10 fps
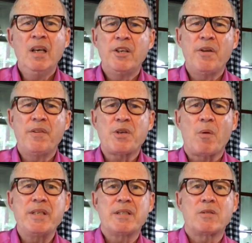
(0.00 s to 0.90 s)
You know, there's
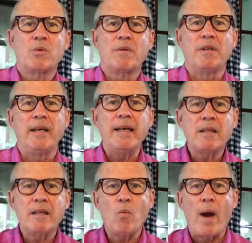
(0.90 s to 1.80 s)
always sort of a
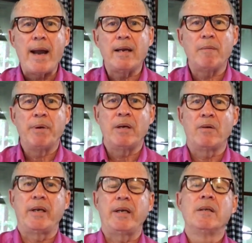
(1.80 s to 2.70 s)
lengthy waiting
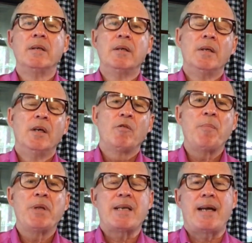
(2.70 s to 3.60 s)
period
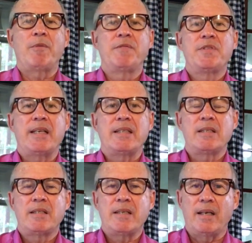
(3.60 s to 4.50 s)
from the time of
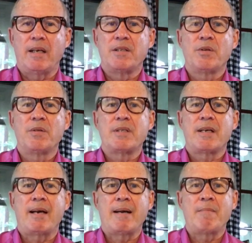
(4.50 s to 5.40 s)
sentencing until the
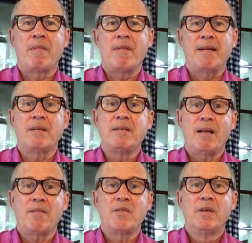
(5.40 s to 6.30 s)
time that the
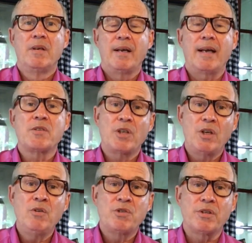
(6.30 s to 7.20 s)
death
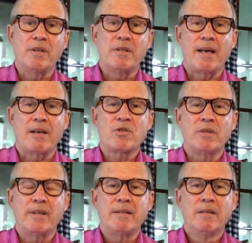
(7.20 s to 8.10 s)
execution is
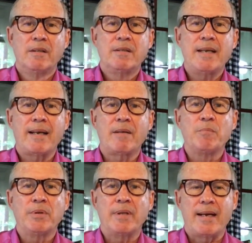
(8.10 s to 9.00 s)
actually taken
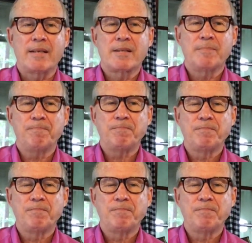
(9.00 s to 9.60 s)
place.